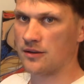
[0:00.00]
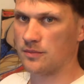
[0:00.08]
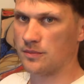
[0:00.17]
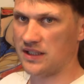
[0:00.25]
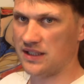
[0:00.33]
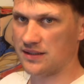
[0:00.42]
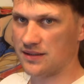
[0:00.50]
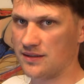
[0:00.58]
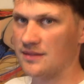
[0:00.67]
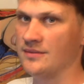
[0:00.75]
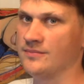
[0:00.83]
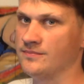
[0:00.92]
made
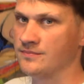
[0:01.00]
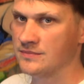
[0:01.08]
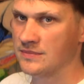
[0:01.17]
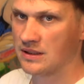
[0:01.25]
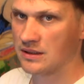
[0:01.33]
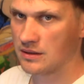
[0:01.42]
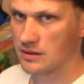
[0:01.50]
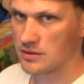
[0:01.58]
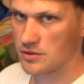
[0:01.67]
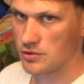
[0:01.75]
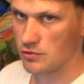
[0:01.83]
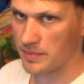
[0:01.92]

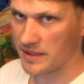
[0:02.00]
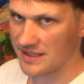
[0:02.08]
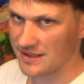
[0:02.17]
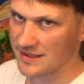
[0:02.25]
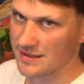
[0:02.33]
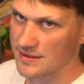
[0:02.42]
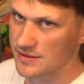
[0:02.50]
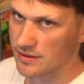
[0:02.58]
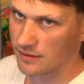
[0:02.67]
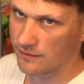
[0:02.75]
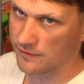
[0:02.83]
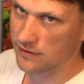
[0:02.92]
two paintings
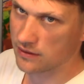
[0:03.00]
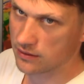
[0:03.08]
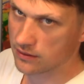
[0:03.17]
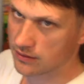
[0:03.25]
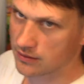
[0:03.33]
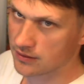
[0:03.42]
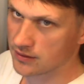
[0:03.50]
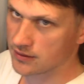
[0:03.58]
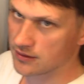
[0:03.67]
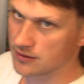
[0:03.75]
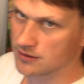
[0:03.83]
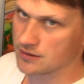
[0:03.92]
of
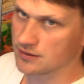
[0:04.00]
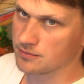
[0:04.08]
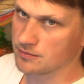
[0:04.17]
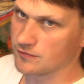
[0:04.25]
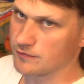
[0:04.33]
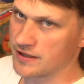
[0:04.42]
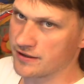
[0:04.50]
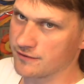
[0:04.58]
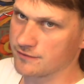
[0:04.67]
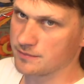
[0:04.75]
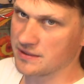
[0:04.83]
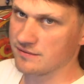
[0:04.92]
one
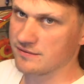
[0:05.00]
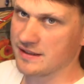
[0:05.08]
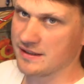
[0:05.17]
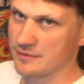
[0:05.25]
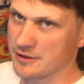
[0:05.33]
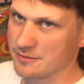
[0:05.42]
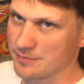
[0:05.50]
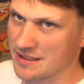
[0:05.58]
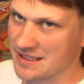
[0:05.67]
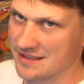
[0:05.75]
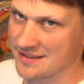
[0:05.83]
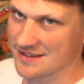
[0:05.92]
of my favorite
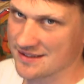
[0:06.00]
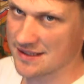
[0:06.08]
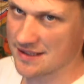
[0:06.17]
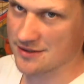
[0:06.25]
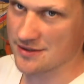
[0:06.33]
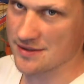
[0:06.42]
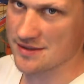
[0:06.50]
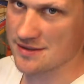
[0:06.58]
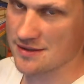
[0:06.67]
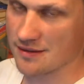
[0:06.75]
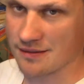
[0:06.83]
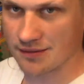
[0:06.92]
plant, cactus,
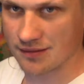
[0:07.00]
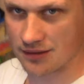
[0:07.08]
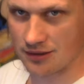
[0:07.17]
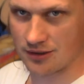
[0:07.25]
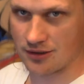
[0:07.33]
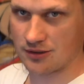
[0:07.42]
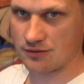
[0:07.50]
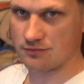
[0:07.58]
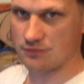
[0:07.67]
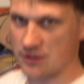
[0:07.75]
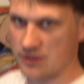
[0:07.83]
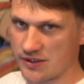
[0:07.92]

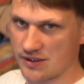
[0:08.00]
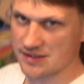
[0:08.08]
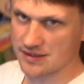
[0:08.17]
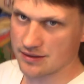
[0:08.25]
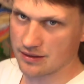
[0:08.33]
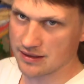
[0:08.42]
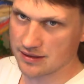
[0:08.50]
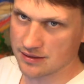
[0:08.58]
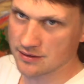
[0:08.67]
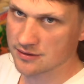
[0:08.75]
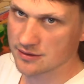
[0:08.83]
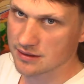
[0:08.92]
which is like
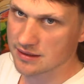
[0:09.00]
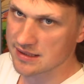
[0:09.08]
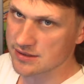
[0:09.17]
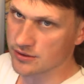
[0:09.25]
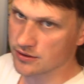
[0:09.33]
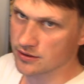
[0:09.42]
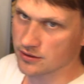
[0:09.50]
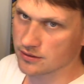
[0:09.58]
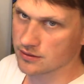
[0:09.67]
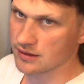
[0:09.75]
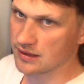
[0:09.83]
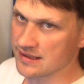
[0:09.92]
a desert
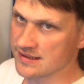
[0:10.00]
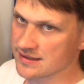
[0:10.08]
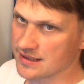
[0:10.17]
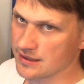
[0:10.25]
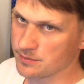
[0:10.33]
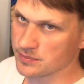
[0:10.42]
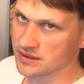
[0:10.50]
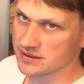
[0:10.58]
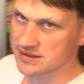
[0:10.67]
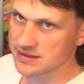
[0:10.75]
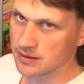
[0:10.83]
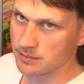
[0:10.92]
landscape and
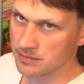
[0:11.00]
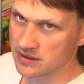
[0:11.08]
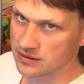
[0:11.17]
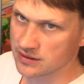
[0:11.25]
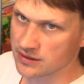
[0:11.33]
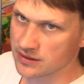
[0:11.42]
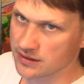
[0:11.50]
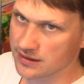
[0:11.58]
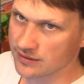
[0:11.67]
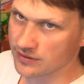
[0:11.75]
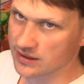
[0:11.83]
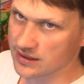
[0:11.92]
some
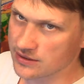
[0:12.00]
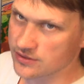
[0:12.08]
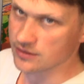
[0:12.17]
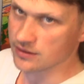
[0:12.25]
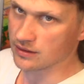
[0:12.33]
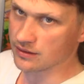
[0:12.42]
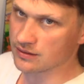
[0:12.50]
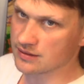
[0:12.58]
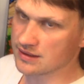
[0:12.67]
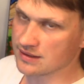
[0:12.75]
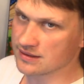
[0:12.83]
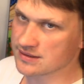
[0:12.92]
navigational
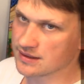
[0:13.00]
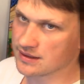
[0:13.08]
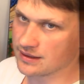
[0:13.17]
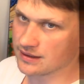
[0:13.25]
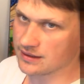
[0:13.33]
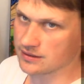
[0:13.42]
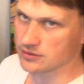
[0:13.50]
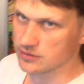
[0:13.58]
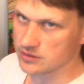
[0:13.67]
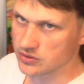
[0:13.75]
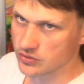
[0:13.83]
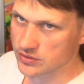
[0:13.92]
things I like to
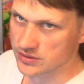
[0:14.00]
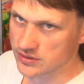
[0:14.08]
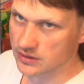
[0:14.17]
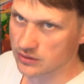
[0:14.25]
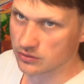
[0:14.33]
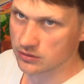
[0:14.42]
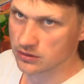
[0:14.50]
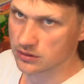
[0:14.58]
use. So